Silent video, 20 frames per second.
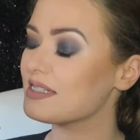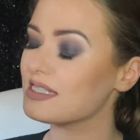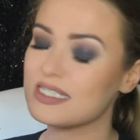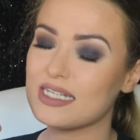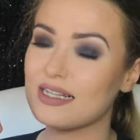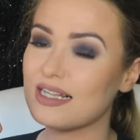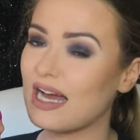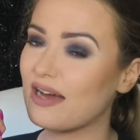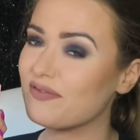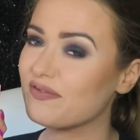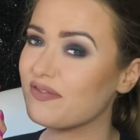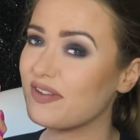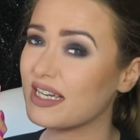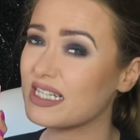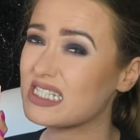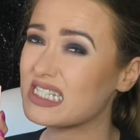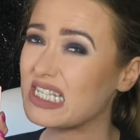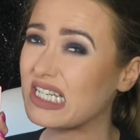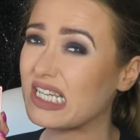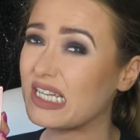still haven't
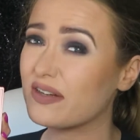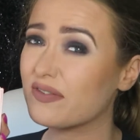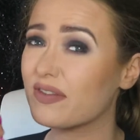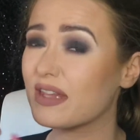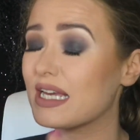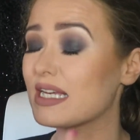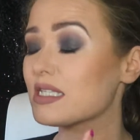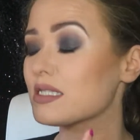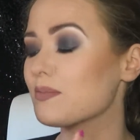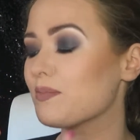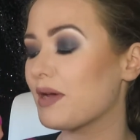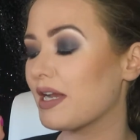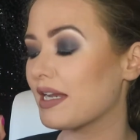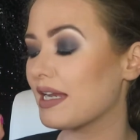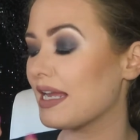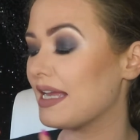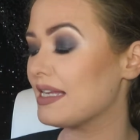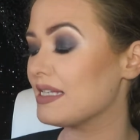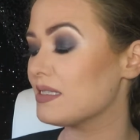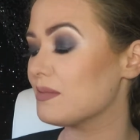fixed the lid of this, but
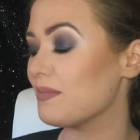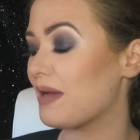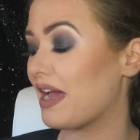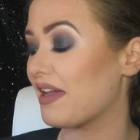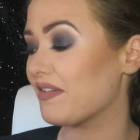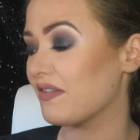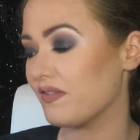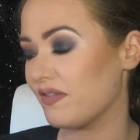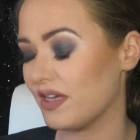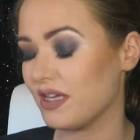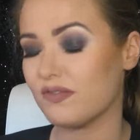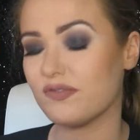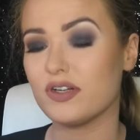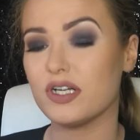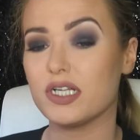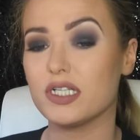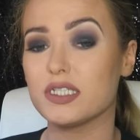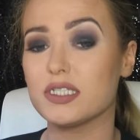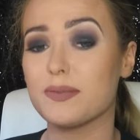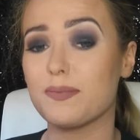it is my
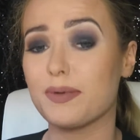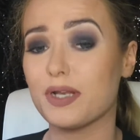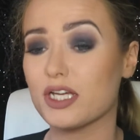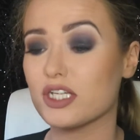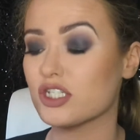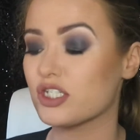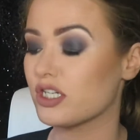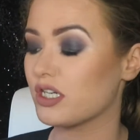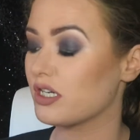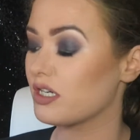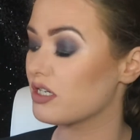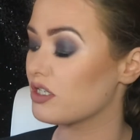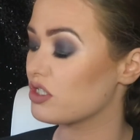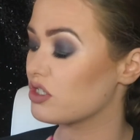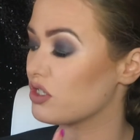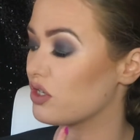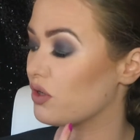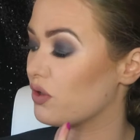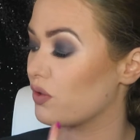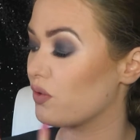favourite blusher,
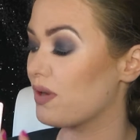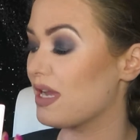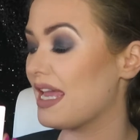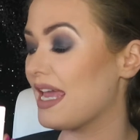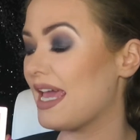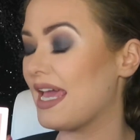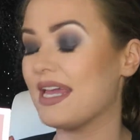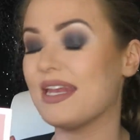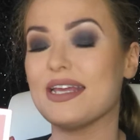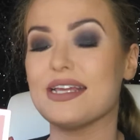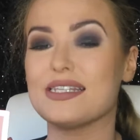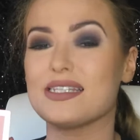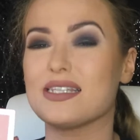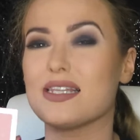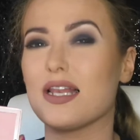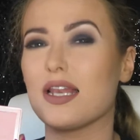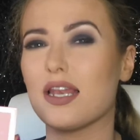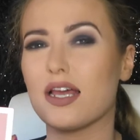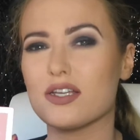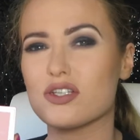so it is
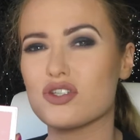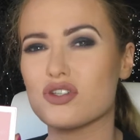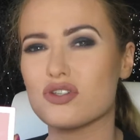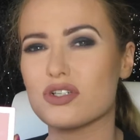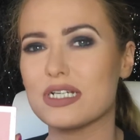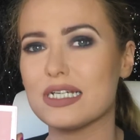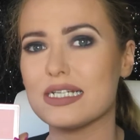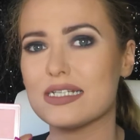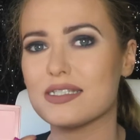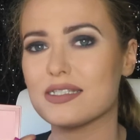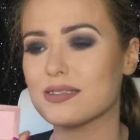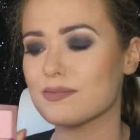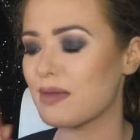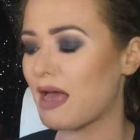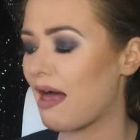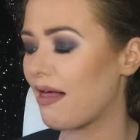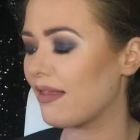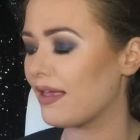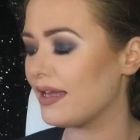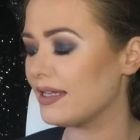the Lustrous
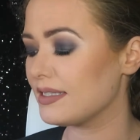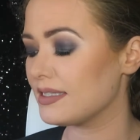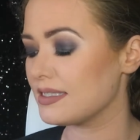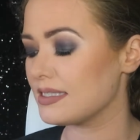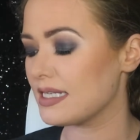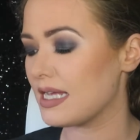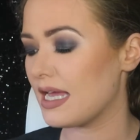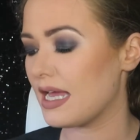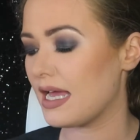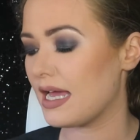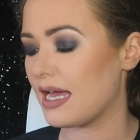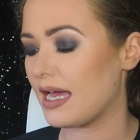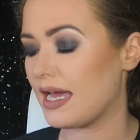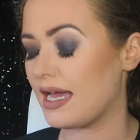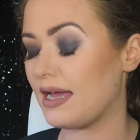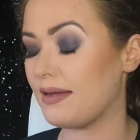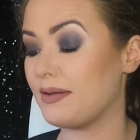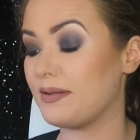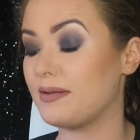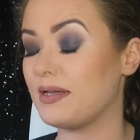palette,
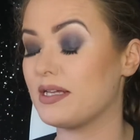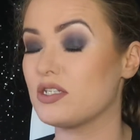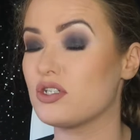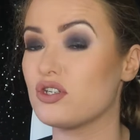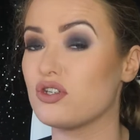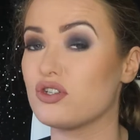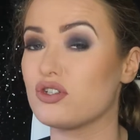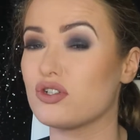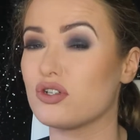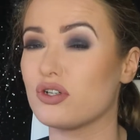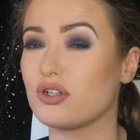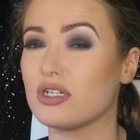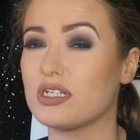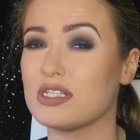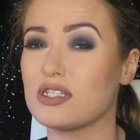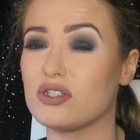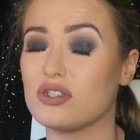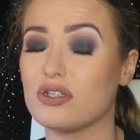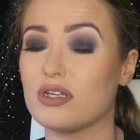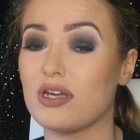and I'm not too sure
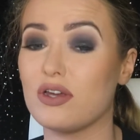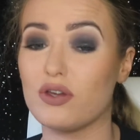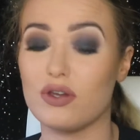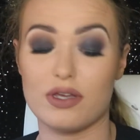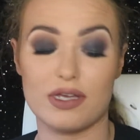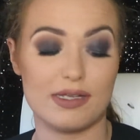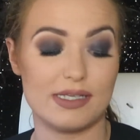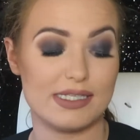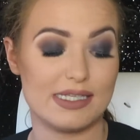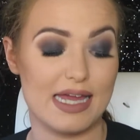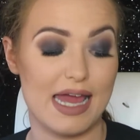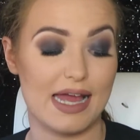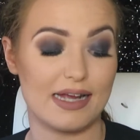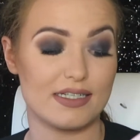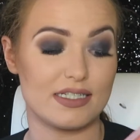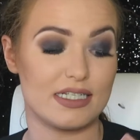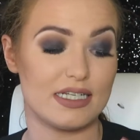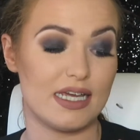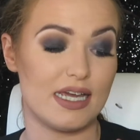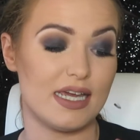as to who it
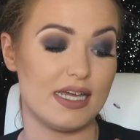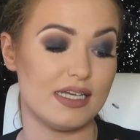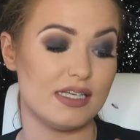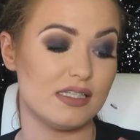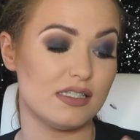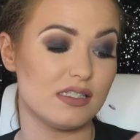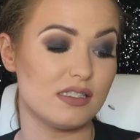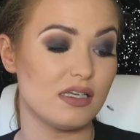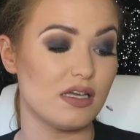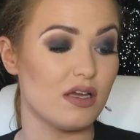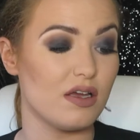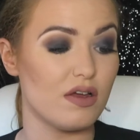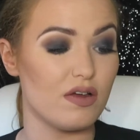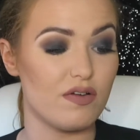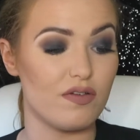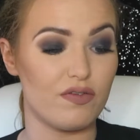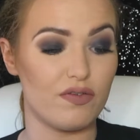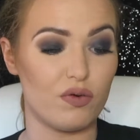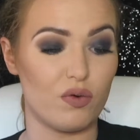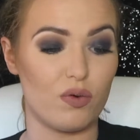actually is
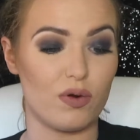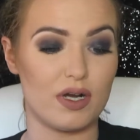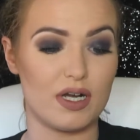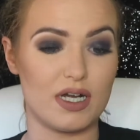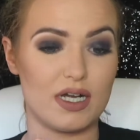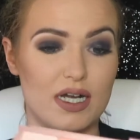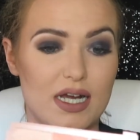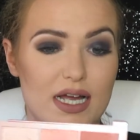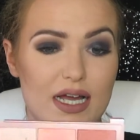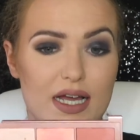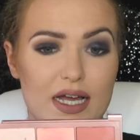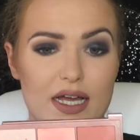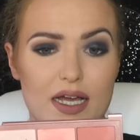for.